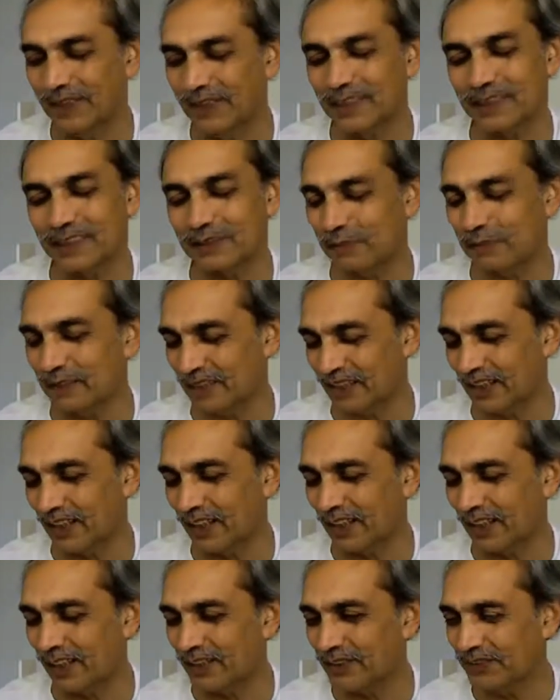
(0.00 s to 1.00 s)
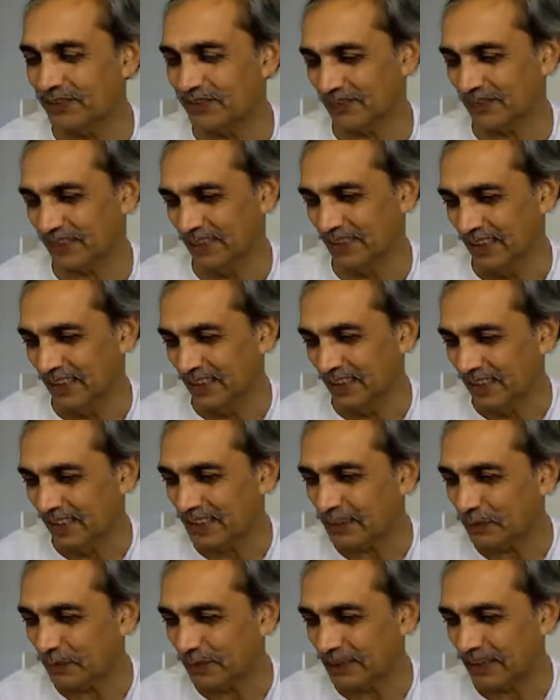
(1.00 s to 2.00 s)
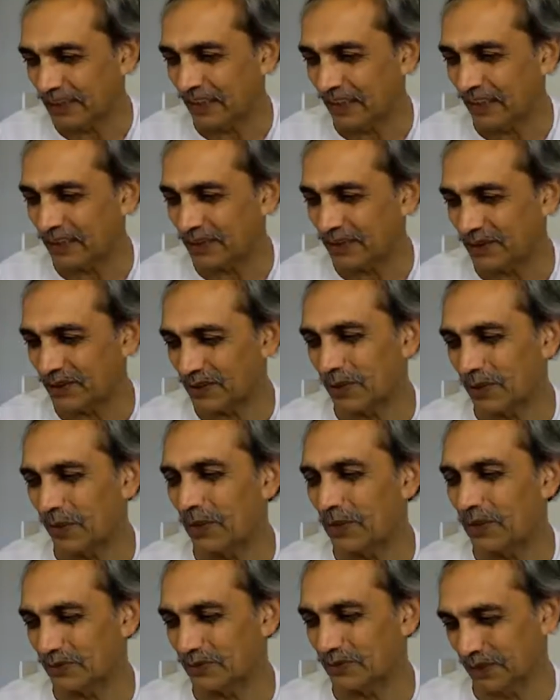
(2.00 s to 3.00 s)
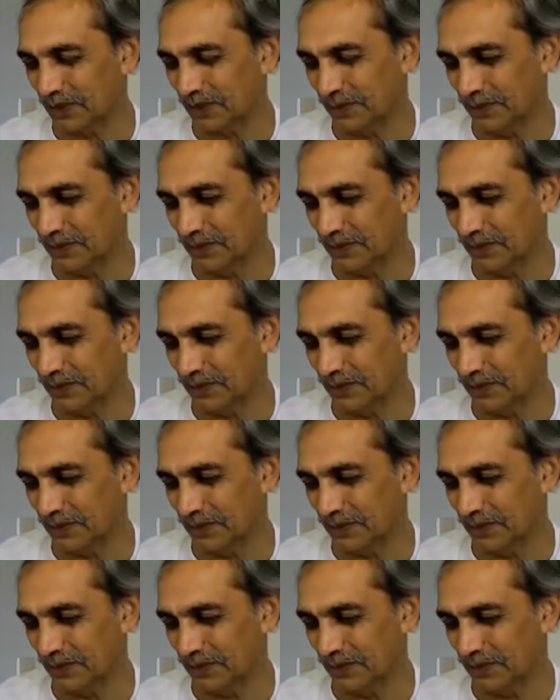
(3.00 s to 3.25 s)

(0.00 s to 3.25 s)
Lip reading: Very special love and special hugs to all of you.